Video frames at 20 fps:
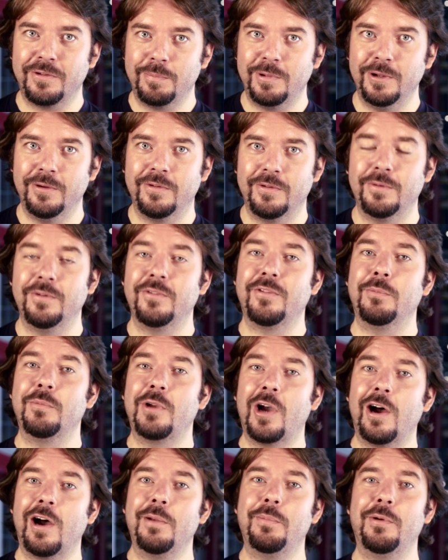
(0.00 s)
to Pluto and some
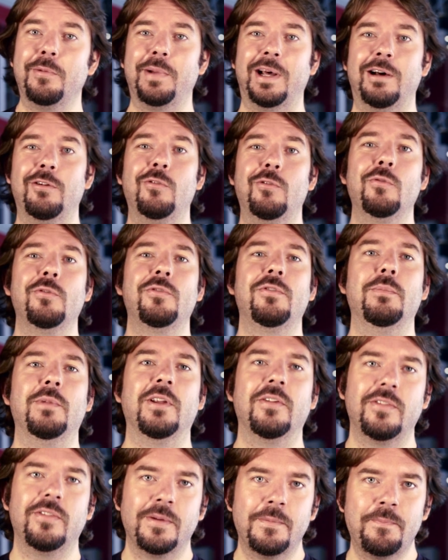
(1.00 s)
Kuiper Belt
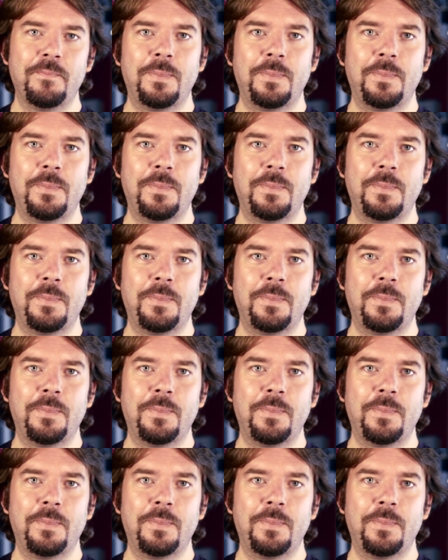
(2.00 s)
awesomeness.